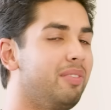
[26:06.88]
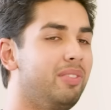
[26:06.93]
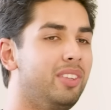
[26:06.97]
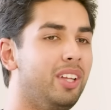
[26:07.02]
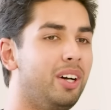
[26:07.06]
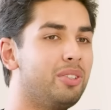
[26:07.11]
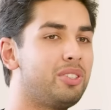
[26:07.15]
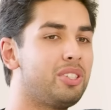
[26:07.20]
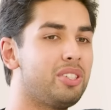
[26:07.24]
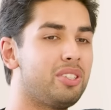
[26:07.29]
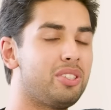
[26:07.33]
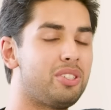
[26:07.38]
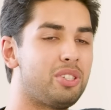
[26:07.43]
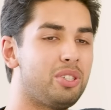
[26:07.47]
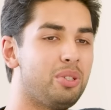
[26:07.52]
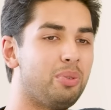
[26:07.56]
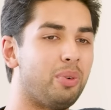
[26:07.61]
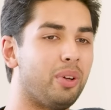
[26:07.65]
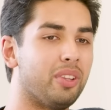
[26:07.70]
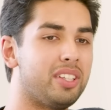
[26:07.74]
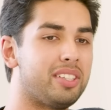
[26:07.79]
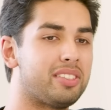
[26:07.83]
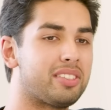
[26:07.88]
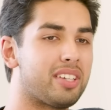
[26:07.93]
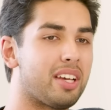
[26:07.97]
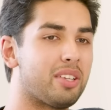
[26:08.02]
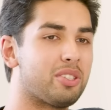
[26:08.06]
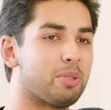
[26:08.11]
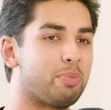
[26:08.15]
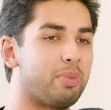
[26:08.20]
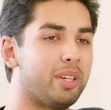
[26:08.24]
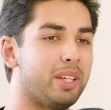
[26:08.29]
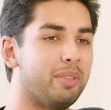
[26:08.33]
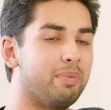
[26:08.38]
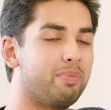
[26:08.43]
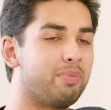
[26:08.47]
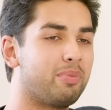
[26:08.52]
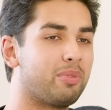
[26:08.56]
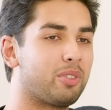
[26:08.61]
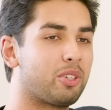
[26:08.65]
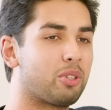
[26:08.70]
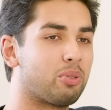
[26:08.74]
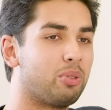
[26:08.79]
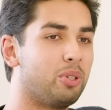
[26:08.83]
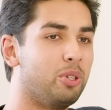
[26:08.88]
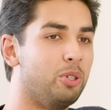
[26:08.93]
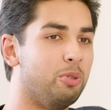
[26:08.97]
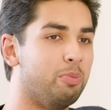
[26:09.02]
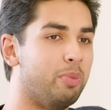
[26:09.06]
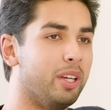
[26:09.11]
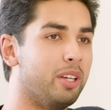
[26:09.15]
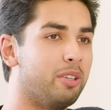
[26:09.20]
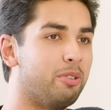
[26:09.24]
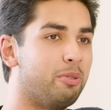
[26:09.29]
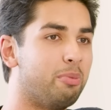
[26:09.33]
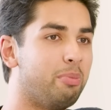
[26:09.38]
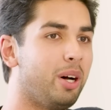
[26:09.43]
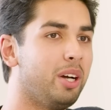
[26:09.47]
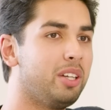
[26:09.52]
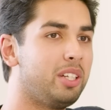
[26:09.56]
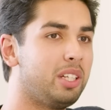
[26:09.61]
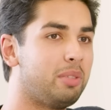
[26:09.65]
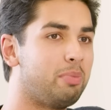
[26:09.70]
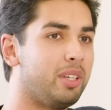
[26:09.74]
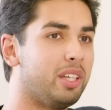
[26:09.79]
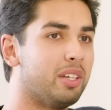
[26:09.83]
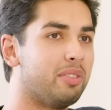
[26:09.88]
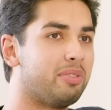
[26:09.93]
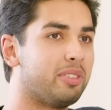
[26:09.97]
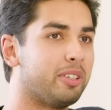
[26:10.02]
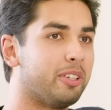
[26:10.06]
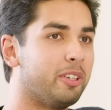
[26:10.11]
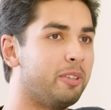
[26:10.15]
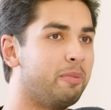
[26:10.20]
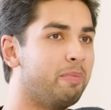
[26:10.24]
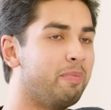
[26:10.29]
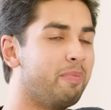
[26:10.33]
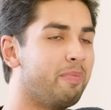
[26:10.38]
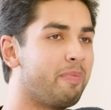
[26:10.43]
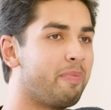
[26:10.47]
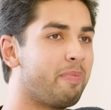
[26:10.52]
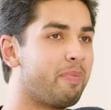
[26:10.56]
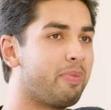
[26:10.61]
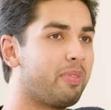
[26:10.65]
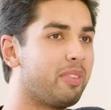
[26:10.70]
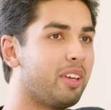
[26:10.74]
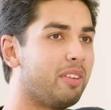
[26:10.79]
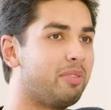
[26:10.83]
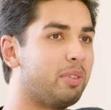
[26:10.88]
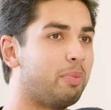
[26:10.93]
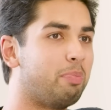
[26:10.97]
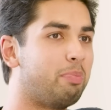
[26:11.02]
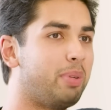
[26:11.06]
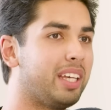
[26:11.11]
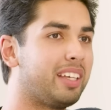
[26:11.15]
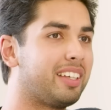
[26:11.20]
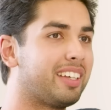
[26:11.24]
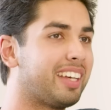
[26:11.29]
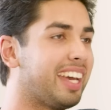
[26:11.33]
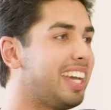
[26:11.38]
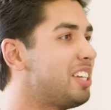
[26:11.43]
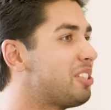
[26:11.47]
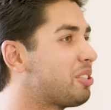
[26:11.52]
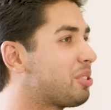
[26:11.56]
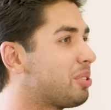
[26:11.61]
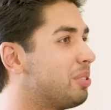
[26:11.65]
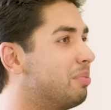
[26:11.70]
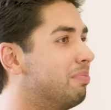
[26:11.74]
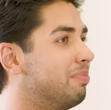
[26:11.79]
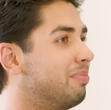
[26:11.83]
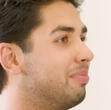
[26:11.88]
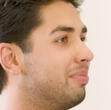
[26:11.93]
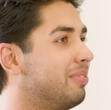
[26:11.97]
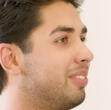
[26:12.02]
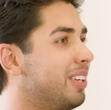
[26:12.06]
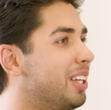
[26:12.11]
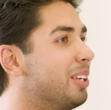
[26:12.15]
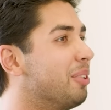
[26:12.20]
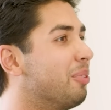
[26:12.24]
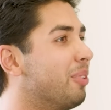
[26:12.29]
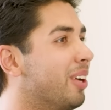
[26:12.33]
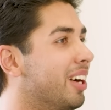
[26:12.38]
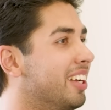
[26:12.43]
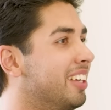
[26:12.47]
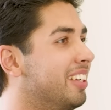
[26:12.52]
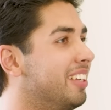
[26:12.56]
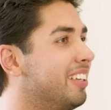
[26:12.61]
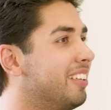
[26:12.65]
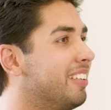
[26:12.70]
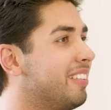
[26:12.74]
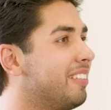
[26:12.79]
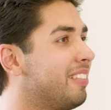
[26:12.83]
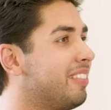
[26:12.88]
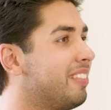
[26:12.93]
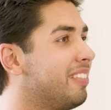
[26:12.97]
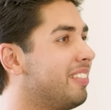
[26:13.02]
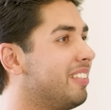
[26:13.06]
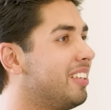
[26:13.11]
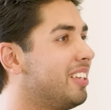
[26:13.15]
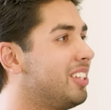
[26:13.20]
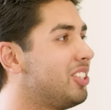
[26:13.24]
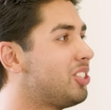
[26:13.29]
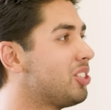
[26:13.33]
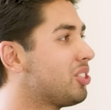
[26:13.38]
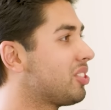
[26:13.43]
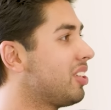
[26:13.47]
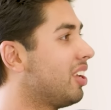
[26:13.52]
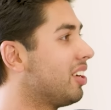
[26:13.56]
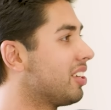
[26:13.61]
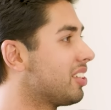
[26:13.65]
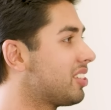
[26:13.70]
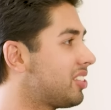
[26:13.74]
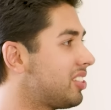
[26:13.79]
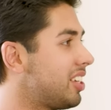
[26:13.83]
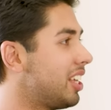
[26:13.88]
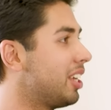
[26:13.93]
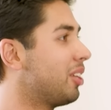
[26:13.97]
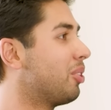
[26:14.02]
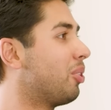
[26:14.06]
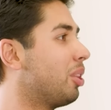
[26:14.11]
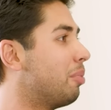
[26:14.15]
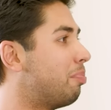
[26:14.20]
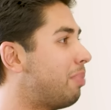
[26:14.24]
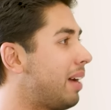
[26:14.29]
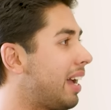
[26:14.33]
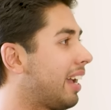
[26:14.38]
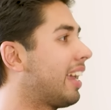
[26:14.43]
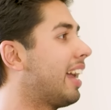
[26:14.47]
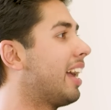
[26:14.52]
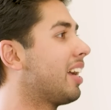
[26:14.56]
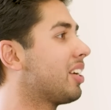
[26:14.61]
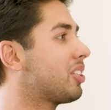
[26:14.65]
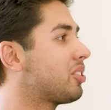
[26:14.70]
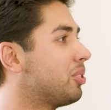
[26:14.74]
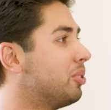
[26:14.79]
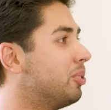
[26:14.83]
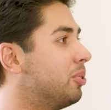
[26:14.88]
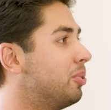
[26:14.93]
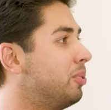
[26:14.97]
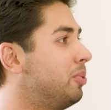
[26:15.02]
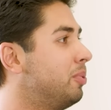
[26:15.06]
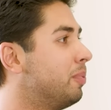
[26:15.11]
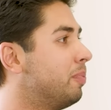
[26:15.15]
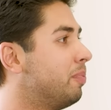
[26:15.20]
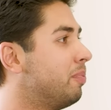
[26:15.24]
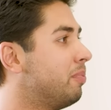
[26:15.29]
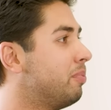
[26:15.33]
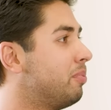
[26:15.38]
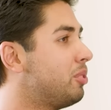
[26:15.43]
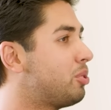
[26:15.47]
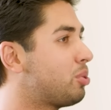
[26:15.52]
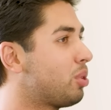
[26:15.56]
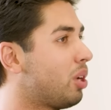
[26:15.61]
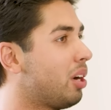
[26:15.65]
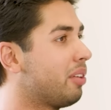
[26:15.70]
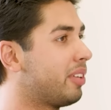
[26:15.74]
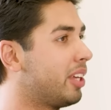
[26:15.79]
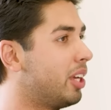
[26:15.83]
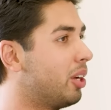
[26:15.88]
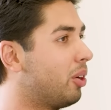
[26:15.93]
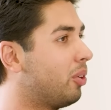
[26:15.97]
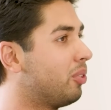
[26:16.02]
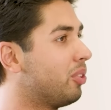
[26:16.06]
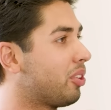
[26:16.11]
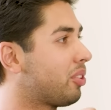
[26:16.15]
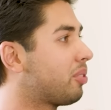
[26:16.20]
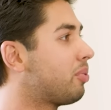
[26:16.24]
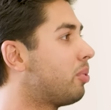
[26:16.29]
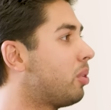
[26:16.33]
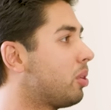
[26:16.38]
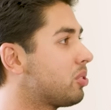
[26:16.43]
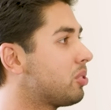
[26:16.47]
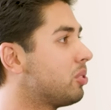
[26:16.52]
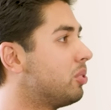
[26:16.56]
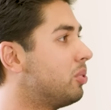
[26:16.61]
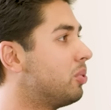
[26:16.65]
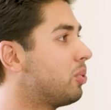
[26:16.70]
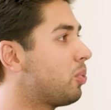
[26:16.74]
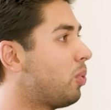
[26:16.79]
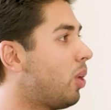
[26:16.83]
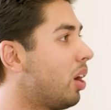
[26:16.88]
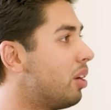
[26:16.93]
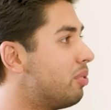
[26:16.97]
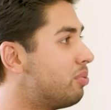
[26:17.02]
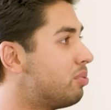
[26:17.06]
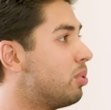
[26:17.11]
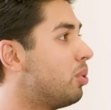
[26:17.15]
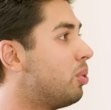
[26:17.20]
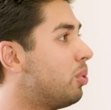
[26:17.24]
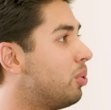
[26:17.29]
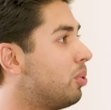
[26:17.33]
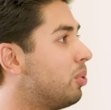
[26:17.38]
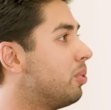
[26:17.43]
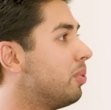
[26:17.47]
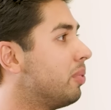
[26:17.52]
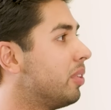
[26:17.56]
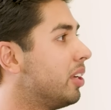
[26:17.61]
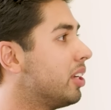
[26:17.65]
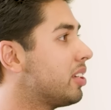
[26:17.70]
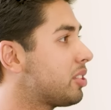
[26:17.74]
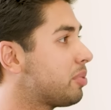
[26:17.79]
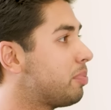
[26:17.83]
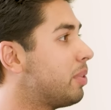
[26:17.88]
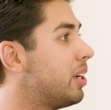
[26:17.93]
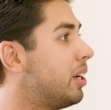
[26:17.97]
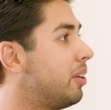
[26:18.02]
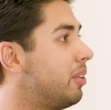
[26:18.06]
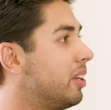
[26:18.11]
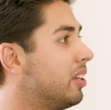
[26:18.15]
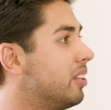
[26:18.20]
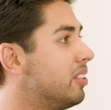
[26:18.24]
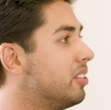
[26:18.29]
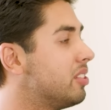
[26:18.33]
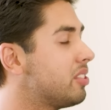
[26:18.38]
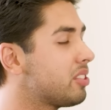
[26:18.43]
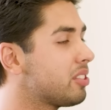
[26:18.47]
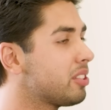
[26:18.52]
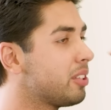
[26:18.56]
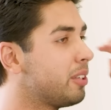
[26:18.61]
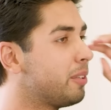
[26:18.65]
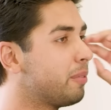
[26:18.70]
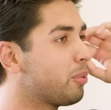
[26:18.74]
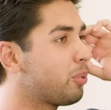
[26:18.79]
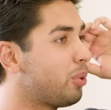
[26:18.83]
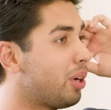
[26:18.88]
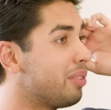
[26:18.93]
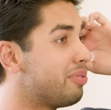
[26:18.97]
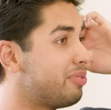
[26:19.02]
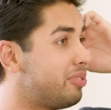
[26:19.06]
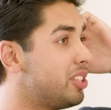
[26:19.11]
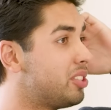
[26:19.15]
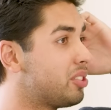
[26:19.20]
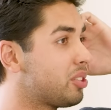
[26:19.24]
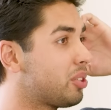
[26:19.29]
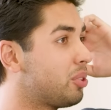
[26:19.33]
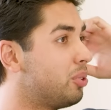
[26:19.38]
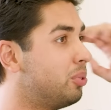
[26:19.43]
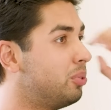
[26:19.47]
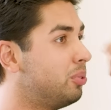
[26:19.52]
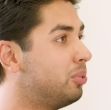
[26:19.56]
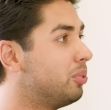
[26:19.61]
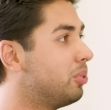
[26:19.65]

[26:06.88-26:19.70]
No, do you know what? This sounds a bit crude, but it reminded me of a big Caterham in a way. Just like sitting on the back axle, driving it on the throttle, quite a raw experience, quite physical.